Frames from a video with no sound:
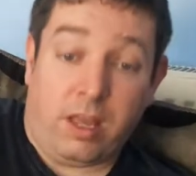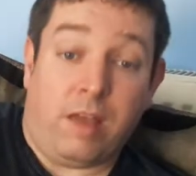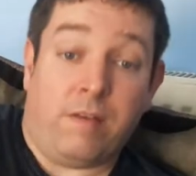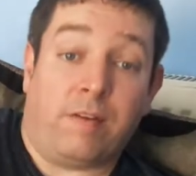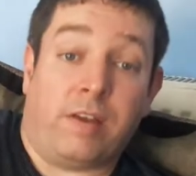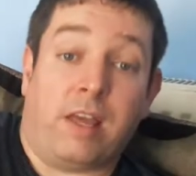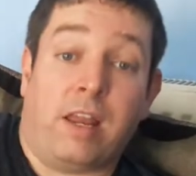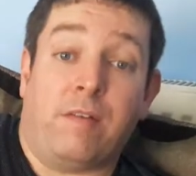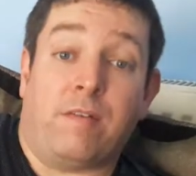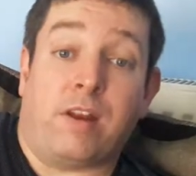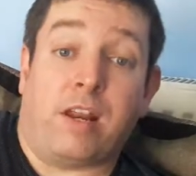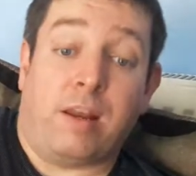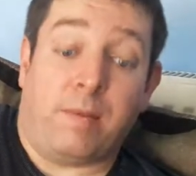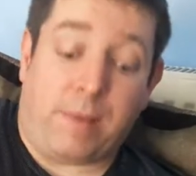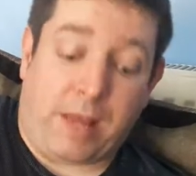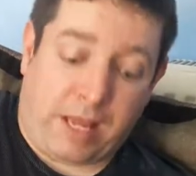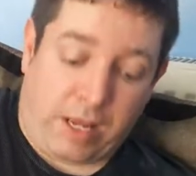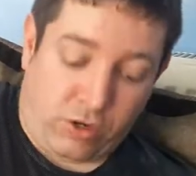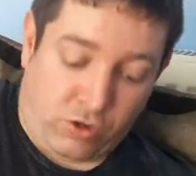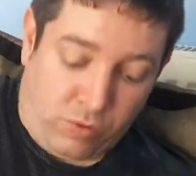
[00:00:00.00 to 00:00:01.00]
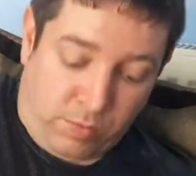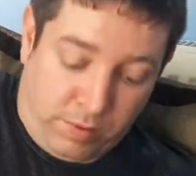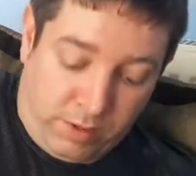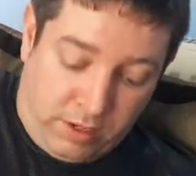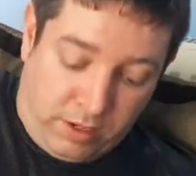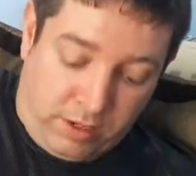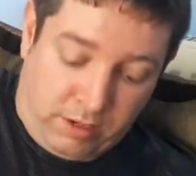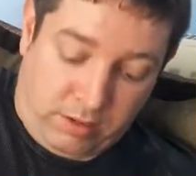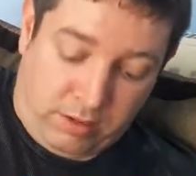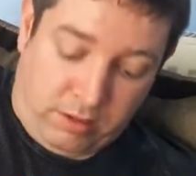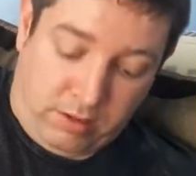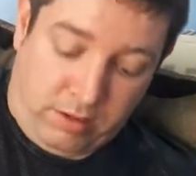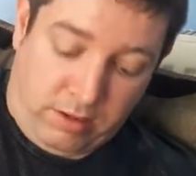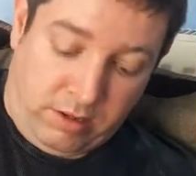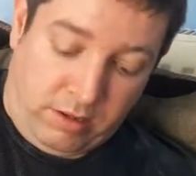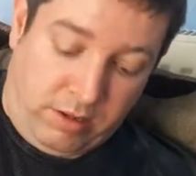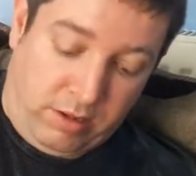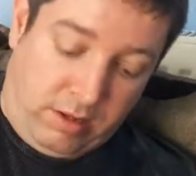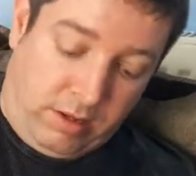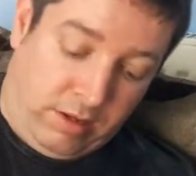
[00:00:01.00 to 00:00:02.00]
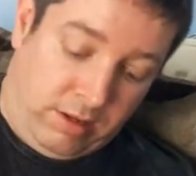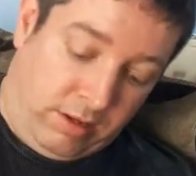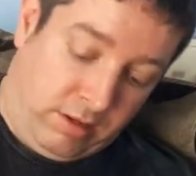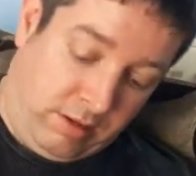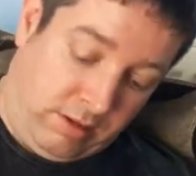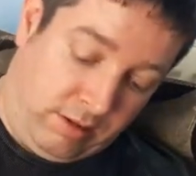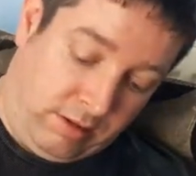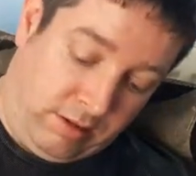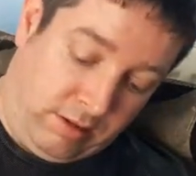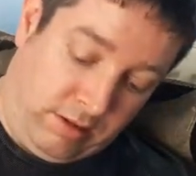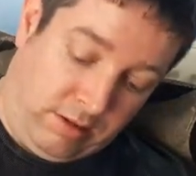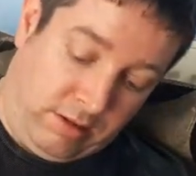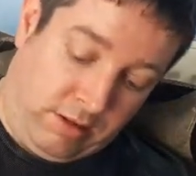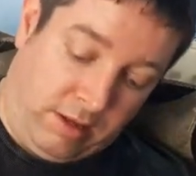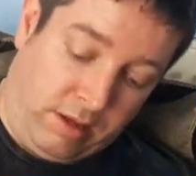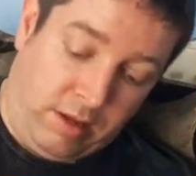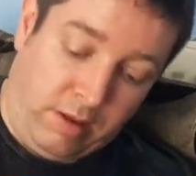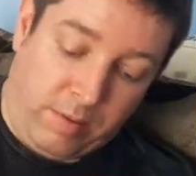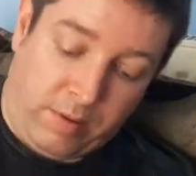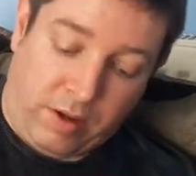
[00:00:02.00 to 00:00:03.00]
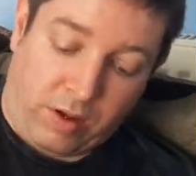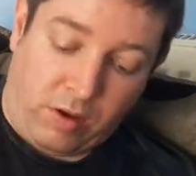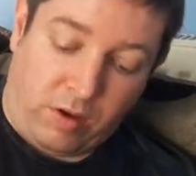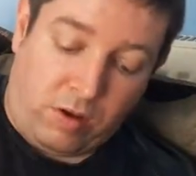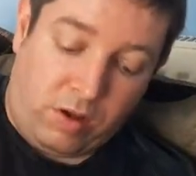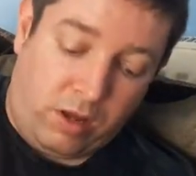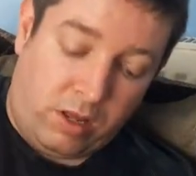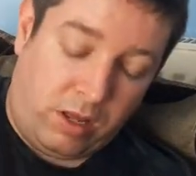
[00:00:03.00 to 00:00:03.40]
I can never get the package open. There we go.